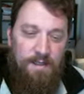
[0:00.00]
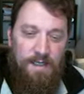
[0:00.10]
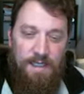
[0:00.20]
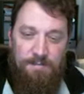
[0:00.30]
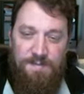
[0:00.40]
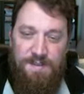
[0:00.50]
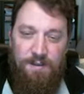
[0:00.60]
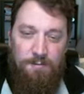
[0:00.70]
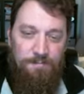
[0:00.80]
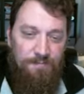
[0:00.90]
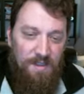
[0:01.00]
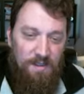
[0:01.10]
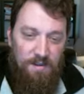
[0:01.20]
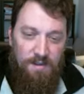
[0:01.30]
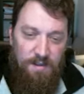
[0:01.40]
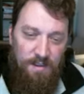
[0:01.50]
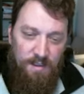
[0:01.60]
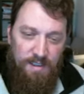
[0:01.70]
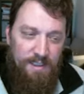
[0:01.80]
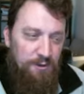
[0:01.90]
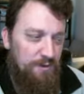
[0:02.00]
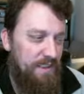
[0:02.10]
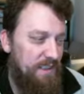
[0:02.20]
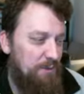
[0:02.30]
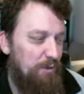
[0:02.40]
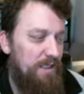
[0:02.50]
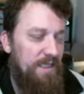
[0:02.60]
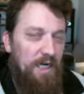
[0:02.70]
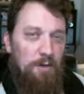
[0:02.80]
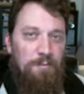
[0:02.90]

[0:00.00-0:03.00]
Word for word: Um, so interesting spread there,